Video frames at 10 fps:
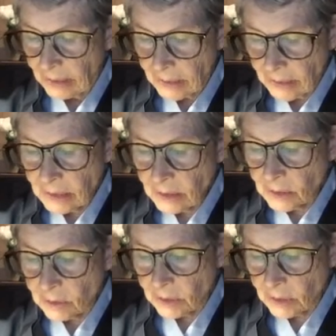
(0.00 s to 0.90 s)
Zen
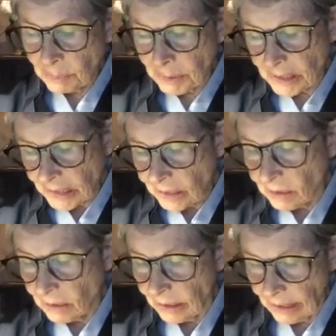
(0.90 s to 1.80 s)
students are
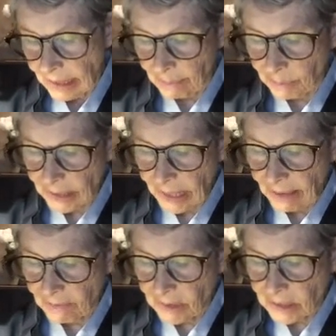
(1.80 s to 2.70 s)
particularly liable to
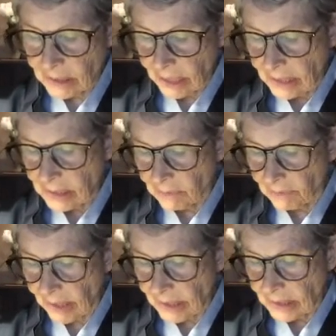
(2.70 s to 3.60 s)
have these kinds of
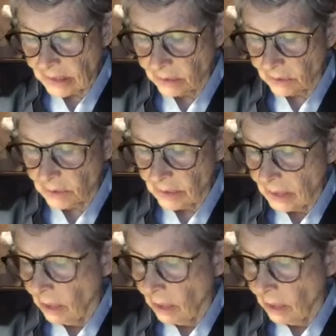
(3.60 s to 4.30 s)
ideals.